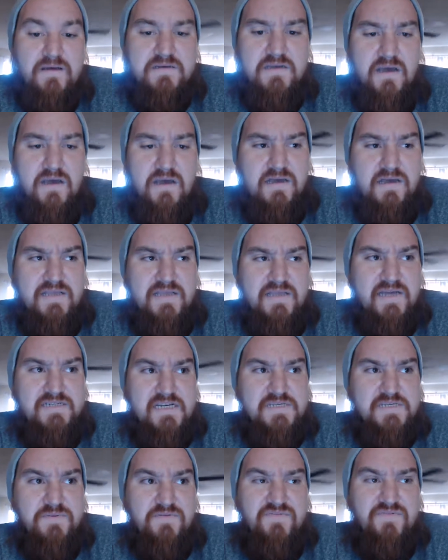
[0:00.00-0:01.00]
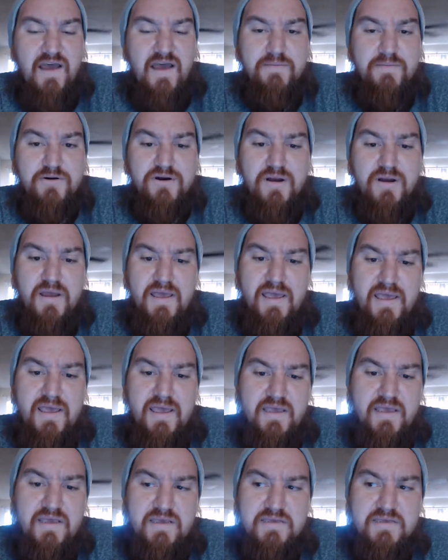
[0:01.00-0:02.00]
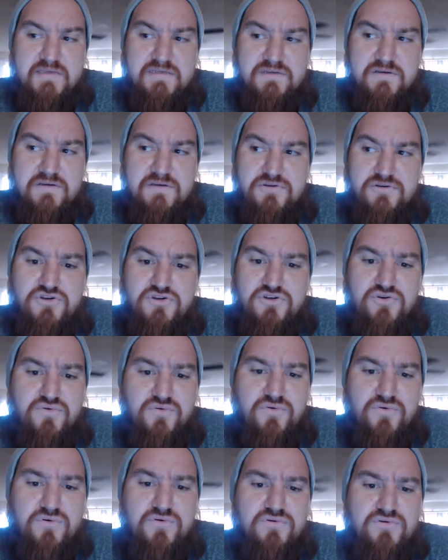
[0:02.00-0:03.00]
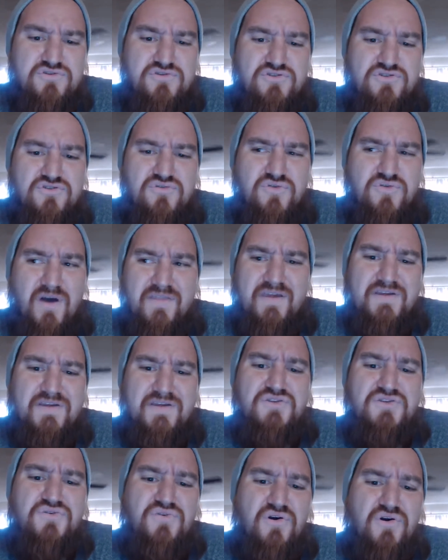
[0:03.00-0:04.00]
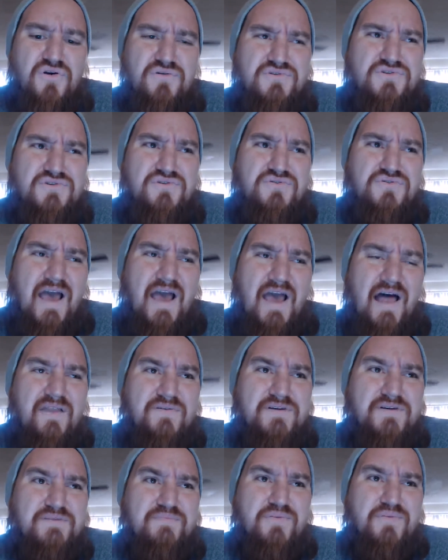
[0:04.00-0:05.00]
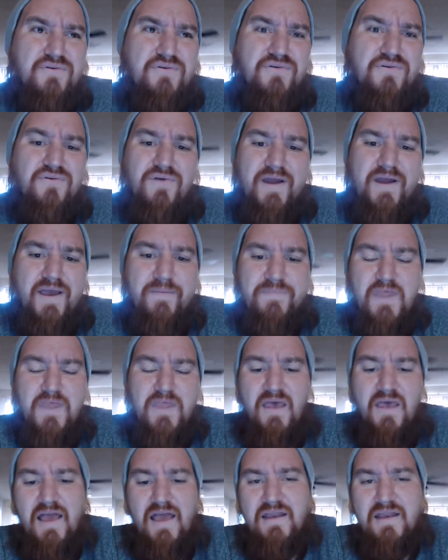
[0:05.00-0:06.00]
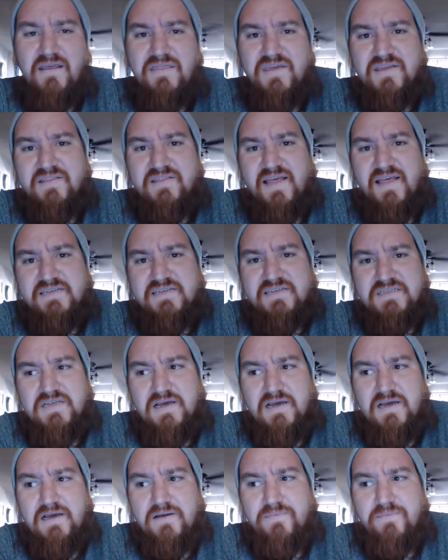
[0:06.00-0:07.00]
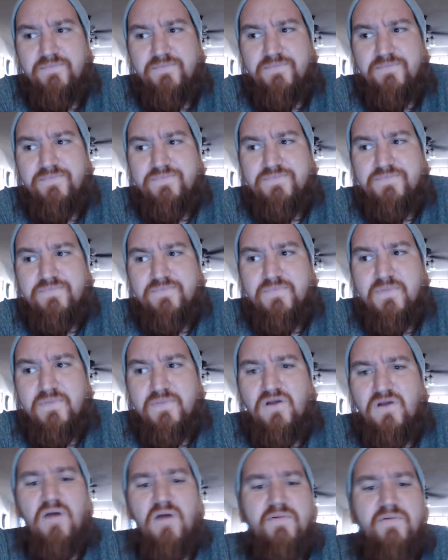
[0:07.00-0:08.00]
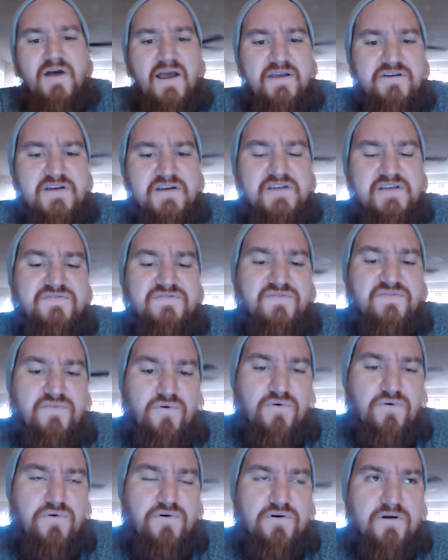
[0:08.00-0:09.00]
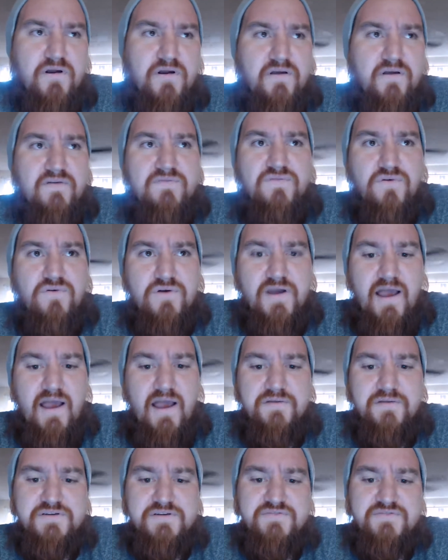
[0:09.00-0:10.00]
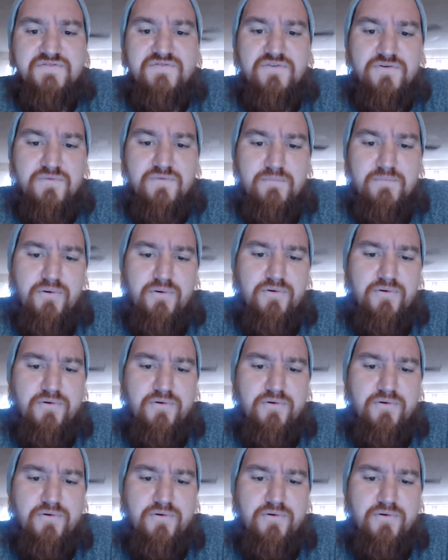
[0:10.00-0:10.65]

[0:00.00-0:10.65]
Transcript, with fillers: uh, digestible fiber is two, two, I think two, two calories per gram. Anything that's, um, carbohydrate is four four calories for, per